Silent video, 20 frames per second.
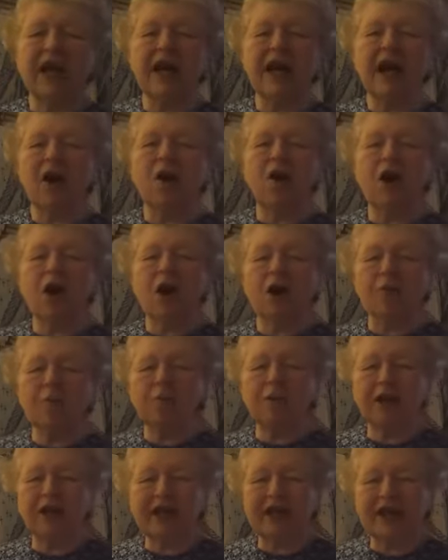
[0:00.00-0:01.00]
how
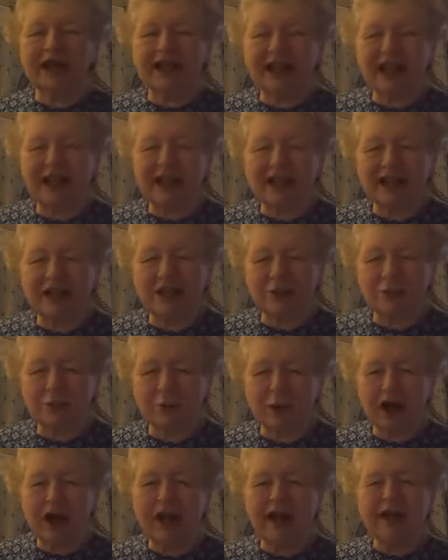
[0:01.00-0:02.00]
heartbreaking that is,
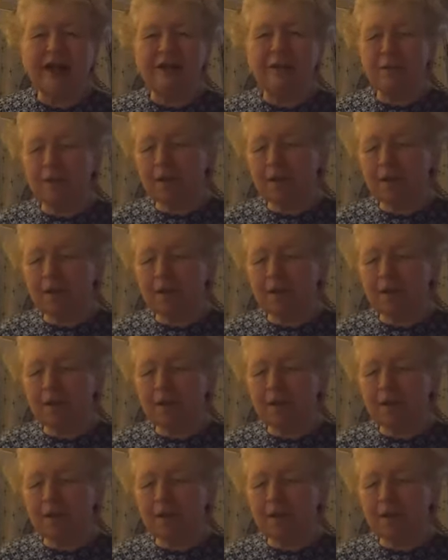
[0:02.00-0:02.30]
right?